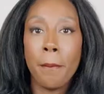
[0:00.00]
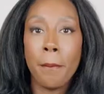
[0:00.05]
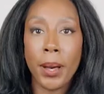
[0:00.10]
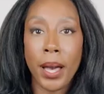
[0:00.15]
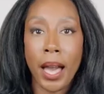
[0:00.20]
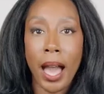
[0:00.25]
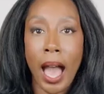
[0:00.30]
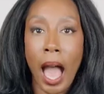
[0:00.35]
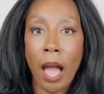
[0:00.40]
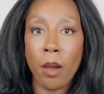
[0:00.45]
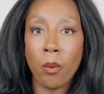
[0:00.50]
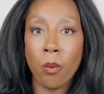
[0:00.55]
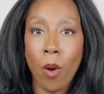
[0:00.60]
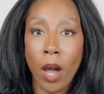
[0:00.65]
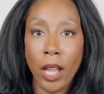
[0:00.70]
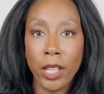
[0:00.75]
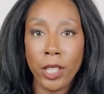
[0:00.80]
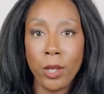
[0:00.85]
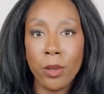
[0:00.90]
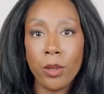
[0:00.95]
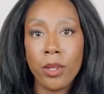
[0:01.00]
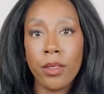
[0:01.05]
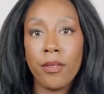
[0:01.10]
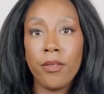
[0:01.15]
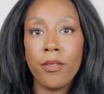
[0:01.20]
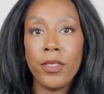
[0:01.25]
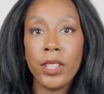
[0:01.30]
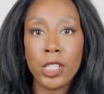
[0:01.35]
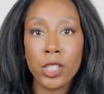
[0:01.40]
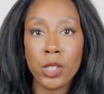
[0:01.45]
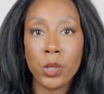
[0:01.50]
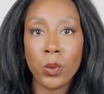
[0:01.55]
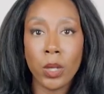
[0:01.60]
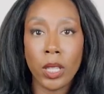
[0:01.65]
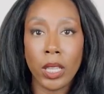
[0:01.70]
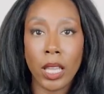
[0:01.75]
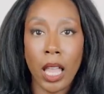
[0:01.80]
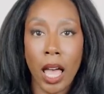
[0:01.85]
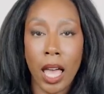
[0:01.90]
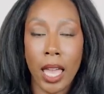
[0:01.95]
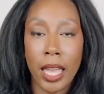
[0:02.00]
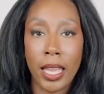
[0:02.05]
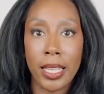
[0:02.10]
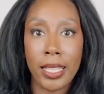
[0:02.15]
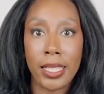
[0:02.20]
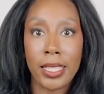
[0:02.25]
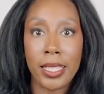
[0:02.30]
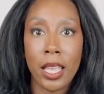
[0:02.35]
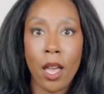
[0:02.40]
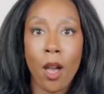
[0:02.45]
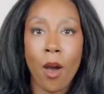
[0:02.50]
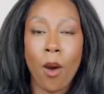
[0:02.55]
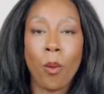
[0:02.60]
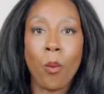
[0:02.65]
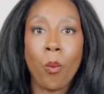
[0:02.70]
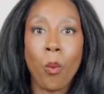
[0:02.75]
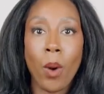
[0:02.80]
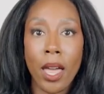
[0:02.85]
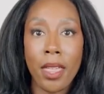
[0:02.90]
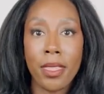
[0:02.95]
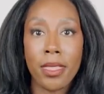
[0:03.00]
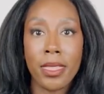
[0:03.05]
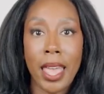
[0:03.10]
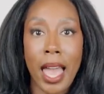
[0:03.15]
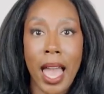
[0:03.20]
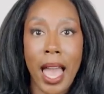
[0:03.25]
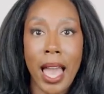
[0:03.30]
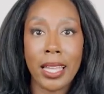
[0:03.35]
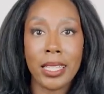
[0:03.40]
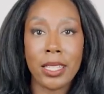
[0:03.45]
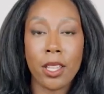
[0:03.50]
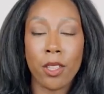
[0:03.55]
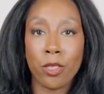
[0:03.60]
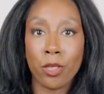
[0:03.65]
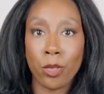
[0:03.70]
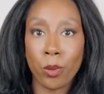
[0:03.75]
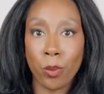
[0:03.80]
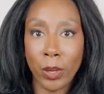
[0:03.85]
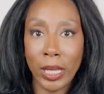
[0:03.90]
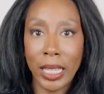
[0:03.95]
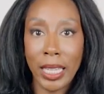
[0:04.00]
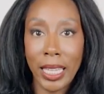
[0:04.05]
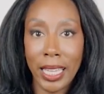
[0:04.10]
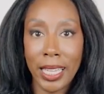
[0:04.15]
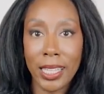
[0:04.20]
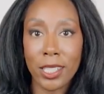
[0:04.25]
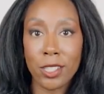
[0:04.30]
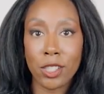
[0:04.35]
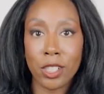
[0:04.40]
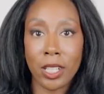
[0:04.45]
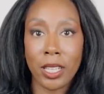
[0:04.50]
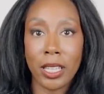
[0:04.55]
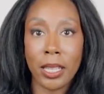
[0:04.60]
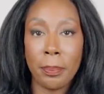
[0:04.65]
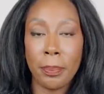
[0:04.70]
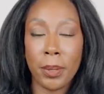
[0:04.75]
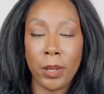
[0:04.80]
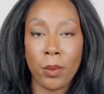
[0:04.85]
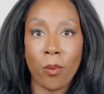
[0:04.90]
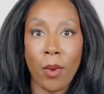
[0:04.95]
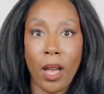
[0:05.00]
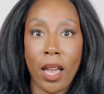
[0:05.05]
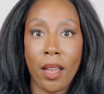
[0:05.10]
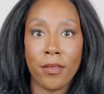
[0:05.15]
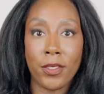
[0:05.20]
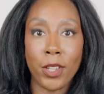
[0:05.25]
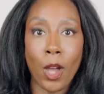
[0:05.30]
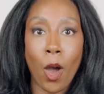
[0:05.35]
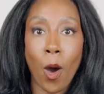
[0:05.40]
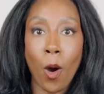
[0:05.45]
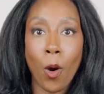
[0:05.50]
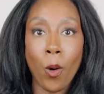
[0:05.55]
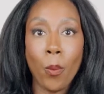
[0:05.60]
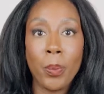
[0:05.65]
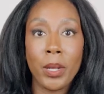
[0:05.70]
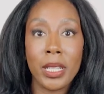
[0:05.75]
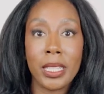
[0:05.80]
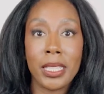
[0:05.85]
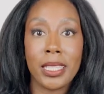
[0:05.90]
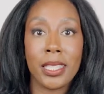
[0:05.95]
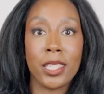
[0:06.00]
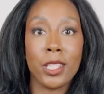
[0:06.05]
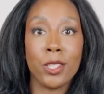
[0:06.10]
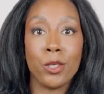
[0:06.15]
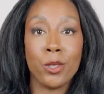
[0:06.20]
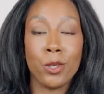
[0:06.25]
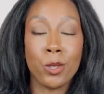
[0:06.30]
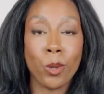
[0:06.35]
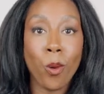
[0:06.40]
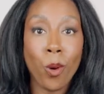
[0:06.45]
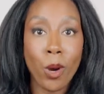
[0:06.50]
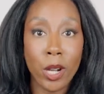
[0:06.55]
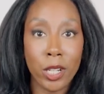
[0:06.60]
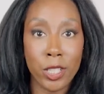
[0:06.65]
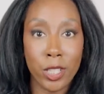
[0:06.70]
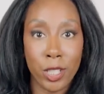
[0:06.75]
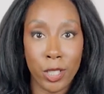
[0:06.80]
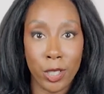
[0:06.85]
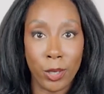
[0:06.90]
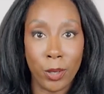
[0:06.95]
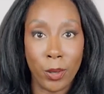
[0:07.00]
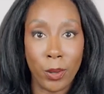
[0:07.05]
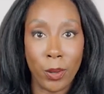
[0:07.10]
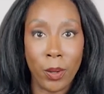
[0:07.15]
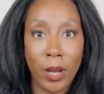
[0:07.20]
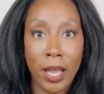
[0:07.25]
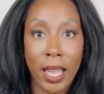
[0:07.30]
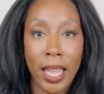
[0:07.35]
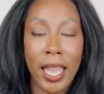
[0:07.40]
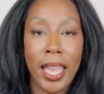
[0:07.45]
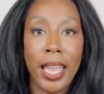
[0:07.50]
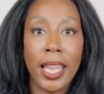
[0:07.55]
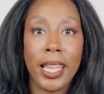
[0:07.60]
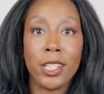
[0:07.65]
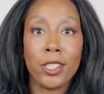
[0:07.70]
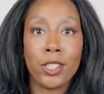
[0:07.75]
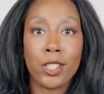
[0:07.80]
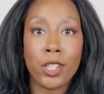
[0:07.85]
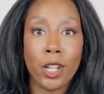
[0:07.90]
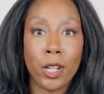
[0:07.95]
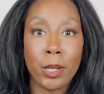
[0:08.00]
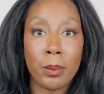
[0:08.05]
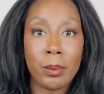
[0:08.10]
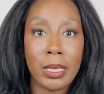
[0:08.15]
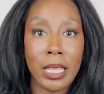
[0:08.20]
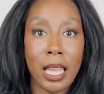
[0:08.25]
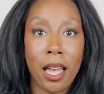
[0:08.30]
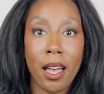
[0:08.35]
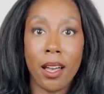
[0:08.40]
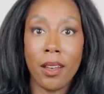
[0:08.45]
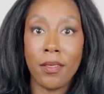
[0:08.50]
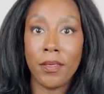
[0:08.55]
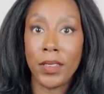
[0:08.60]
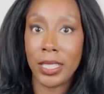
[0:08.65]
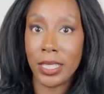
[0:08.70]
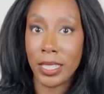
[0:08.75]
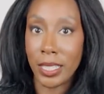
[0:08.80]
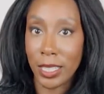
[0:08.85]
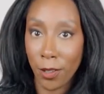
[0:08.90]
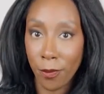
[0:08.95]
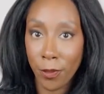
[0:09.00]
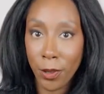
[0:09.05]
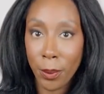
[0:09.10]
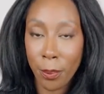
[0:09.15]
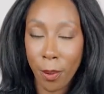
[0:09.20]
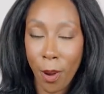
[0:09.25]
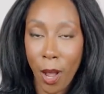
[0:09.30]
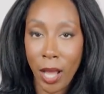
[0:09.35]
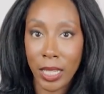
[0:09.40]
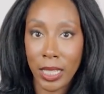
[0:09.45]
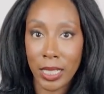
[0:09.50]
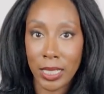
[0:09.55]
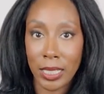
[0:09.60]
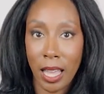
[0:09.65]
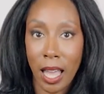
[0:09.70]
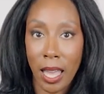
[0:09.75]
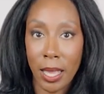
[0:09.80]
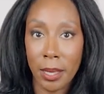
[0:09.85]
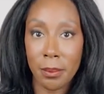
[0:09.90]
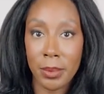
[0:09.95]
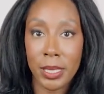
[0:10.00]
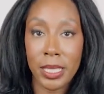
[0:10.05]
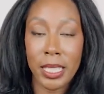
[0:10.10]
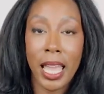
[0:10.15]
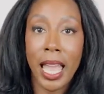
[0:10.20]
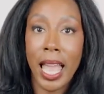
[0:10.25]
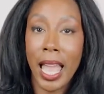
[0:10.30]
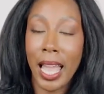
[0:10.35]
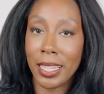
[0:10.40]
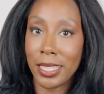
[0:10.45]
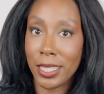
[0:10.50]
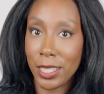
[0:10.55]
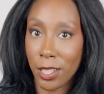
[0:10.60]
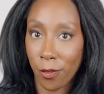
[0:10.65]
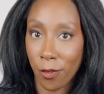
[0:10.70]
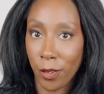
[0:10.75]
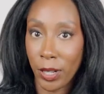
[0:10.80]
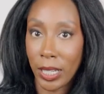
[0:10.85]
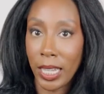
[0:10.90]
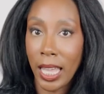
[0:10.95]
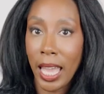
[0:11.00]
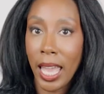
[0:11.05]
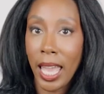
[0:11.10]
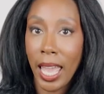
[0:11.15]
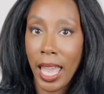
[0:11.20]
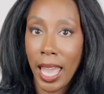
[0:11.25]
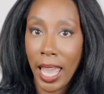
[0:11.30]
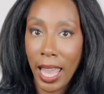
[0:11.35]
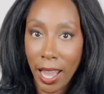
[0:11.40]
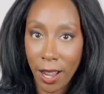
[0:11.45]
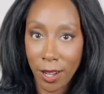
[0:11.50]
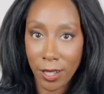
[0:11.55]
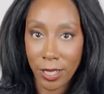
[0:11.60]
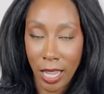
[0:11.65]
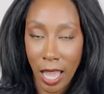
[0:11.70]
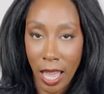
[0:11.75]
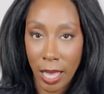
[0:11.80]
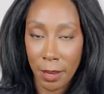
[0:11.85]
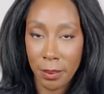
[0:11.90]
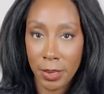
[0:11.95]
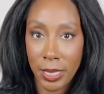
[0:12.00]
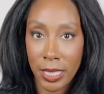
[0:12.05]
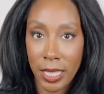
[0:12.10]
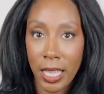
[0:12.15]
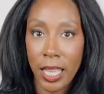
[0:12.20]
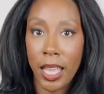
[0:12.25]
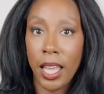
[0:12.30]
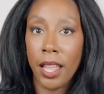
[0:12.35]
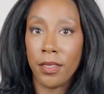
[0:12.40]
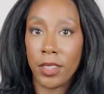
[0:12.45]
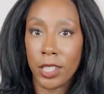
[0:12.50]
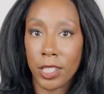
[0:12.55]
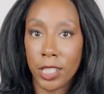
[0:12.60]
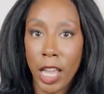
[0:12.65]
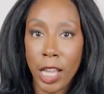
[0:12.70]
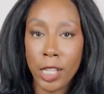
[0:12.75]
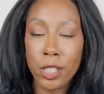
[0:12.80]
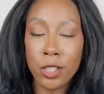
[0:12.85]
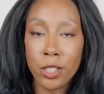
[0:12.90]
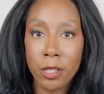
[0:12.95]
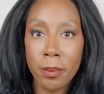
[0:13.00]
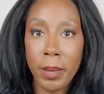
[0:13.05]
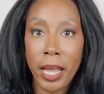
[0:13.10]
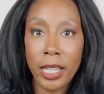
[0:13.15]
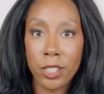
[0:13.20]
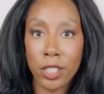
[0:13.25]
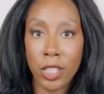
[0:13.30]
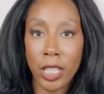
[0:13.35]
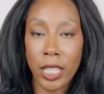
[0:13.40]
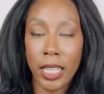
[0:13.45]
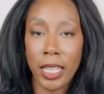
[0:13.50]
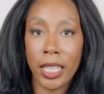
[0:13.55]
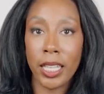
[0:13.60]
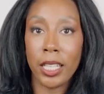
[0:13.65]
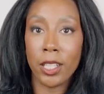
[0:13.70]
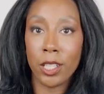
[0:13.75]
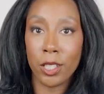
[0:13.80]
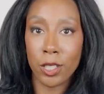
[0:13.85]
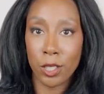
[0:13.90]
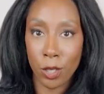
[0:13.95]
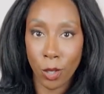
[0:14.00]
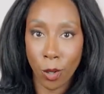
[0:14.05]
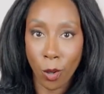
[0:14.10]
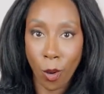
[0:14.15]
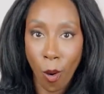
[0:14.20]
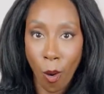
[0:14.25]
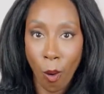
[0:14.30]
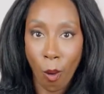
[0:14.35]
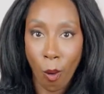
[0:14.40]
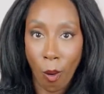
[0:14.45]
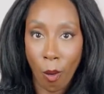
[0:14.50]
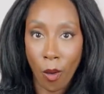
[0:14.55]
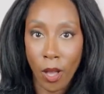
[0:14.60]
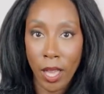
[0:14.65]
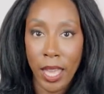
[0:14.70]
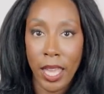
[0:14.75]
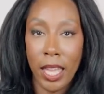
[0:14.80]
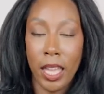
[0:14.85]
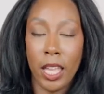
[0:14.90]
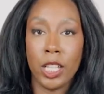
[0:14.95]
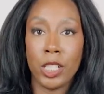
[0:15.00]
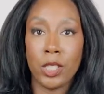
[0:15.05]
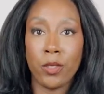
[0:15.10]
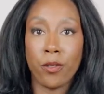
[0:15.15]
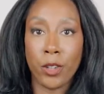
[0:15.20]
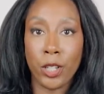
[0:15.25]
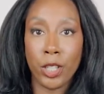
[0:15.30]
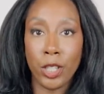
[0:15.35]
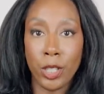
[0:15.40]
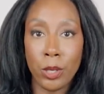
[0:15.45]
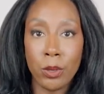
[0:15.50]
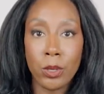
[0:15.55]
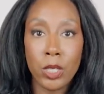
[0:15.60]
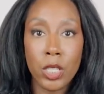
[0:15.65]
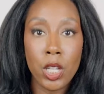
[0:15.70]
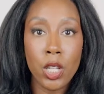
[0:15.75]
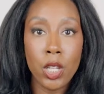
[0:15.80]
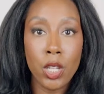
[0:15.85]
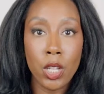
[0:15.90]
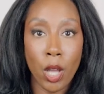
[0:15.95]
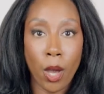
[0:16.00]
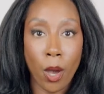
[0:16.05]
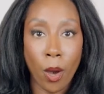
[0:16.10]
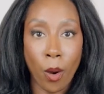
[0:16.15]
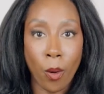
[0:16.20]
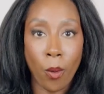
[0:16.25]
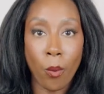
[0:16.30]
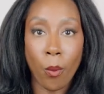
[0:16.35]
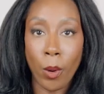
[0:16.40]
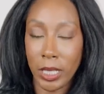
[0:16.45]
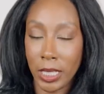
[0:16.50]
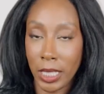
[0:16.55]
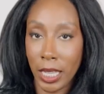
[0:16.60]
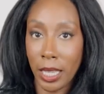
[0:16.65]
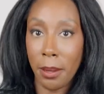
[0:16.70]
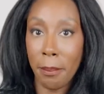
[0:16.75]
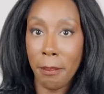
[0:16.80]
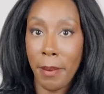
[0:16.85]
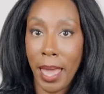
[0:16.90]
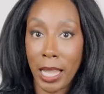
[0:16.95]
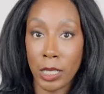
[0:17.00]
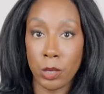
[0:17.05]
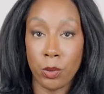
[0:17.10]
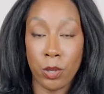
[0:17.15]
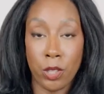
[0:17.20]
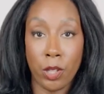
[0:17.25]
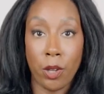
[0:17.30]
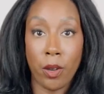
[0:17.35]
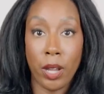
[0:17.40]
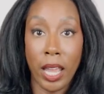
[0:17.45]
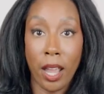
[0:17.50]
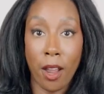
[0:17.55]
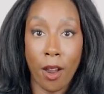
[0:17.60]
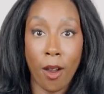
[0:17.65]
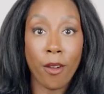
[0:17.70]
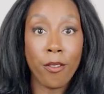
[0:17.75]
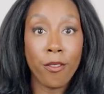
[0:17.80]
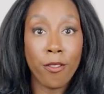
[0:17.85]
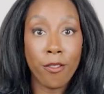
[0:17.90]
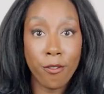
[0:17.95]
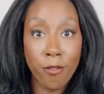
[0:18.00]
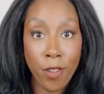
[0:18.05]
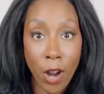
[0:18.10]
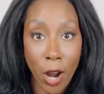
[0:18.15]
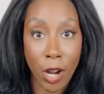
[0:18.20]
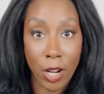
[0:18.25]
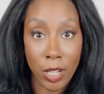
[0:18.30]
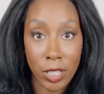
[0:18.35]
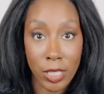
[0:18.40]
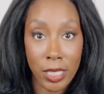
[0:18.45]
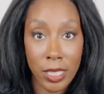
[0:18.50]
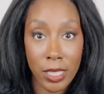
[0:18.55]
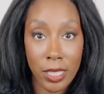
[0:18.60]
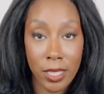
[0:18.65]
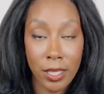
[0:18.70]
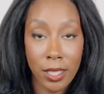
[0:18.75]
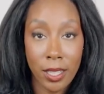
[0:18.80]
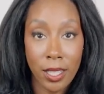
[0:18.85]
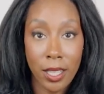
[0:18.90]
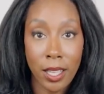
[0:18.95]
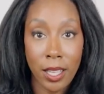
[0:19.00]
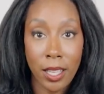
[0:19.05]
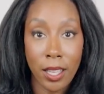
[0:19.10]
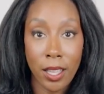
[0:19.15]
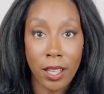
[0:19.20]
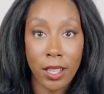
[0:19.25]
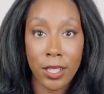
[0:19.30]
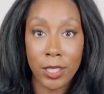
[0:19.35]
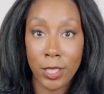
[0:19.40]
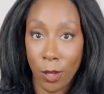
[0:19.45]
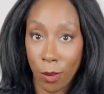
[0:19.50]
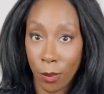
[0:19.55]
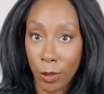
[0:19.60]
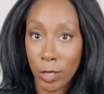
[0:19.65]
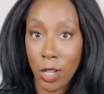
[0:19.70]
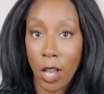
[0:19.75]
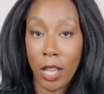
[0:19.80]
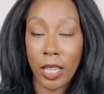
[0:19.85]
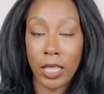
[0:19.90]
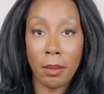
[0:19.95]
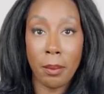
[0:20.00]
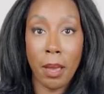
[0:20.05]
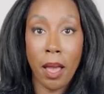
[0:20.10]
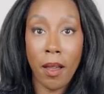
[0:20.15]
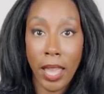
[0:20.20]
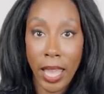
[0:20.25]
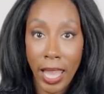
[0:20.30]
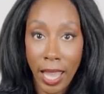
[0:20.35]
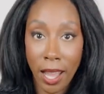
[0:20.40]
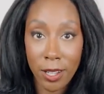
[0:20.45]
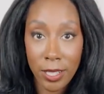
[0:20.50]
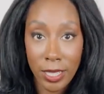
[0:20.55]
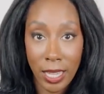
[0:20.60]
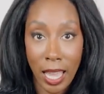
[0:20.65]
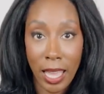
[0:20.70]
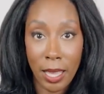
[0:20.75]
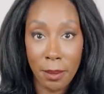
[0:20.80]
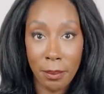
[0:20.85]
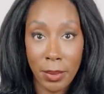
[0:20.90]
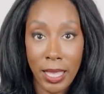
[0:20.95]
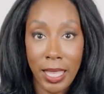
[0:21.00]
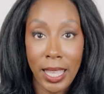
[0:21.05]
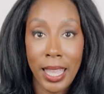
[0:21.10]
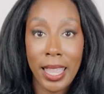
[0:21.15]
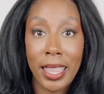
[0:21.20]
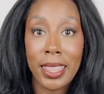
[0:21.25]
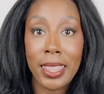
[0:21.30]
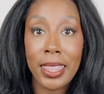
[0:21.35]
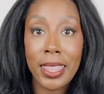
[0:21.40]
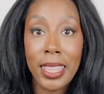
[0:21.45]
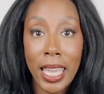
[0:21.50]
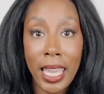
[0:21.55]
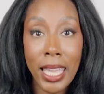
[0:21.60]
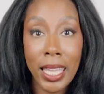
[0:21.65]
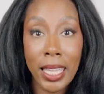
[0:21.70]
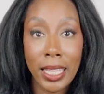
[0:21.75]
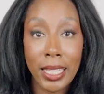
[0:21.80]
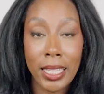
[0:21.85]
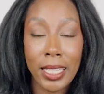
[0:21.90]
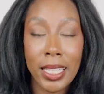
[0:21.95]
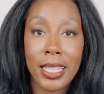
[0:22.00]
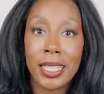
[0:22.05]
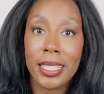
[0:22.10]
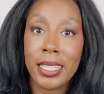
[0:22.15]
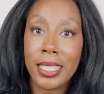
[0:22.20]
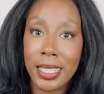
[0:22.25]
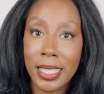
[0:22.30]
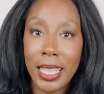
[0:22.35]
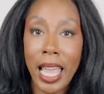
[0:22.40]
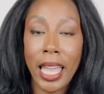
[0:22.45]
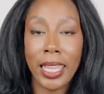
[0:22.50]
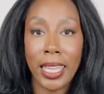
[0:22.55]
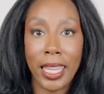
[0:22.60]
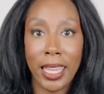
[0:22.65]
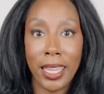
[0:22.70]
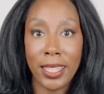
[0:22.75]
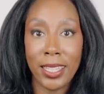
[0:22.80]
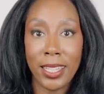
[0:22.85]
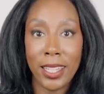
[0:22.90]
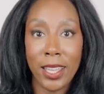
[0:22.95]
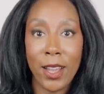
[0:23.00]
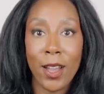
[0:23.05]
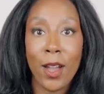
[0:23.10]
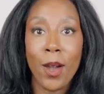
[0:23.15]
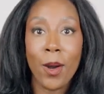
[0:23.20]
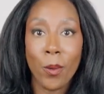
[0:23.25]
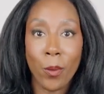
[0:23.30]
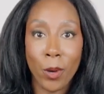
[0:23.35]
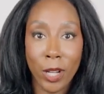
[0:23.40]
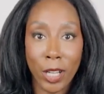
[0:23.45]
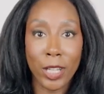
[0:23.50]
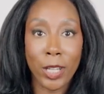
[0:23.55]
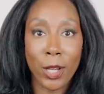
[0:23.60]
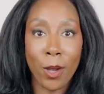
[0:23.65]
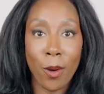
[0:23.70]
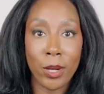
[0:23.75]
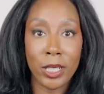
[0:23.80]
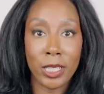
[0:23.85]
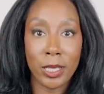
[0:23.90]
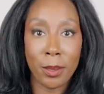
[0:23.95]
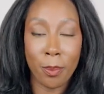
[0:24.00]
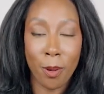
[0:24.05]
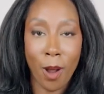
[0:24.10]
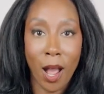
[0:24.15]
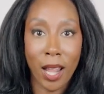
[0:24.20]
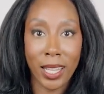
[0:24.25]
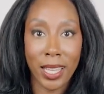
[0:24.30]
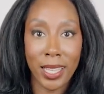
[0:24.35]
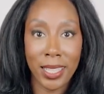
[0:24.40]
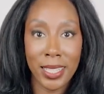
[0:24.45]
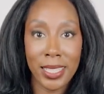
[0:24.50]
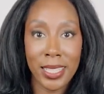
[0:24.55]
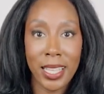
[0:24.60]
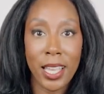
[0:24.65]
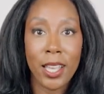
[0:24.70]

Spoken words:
but I want you to visualize what that 3-inch clip-in weft opens the door to in terms of different product types and different hair types. The Texture Match Kit's goal is for you to know what's going to match with your hair first. So we're talking about hair type. Then second, we're going to go into products.